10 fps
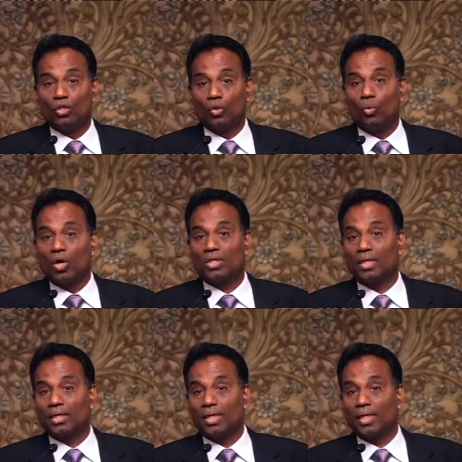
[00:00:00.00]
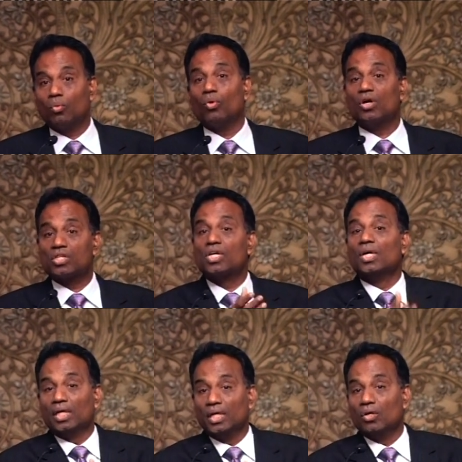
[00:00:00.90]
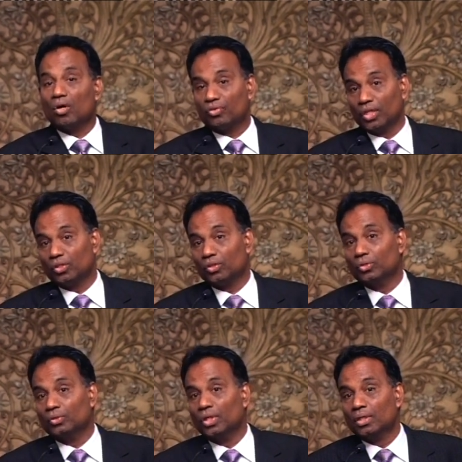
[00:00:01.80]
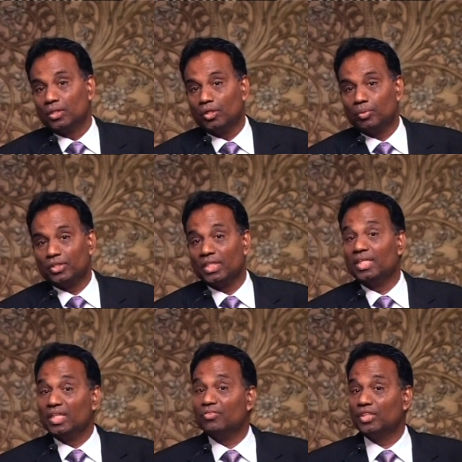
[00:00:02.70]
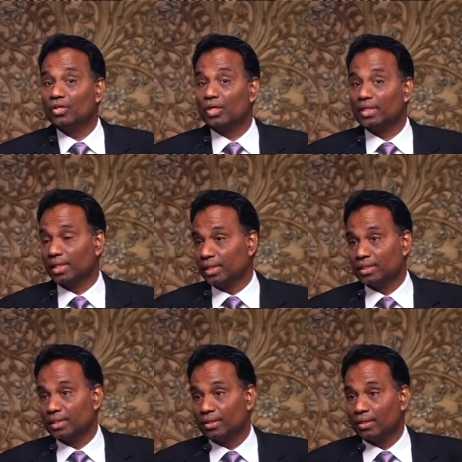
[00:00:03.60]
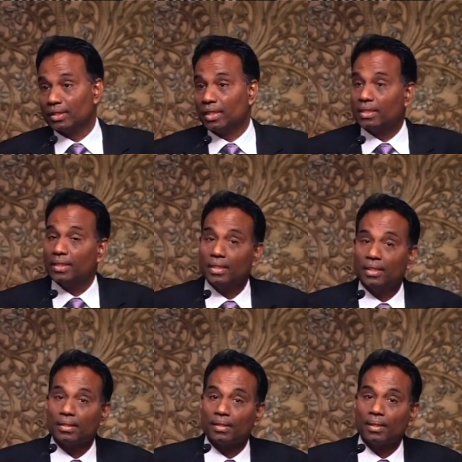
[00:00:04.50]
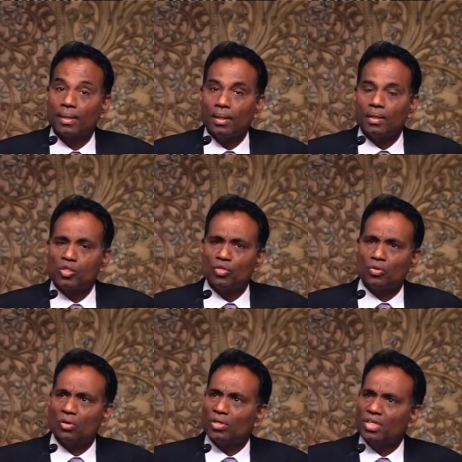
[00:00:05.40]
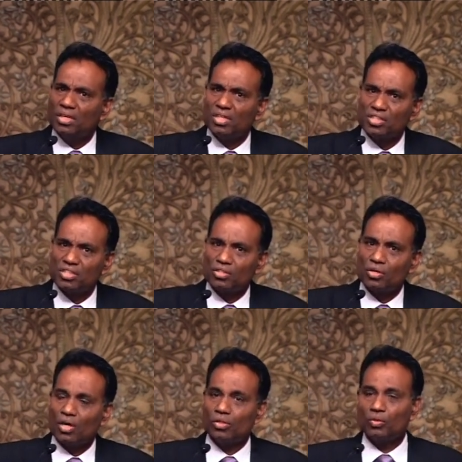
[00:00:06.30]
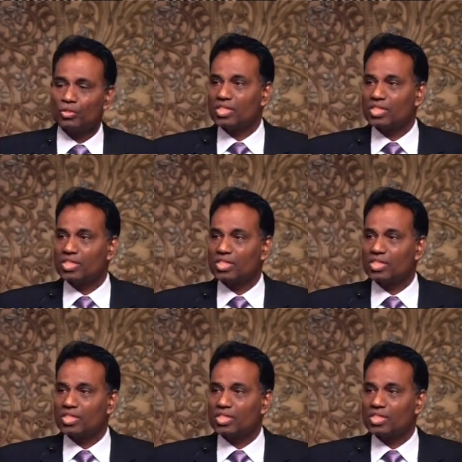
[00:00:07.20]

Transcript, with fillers: to what her leg was in offering to Tirupati if she got healed. She did not get healed. So here is this God who is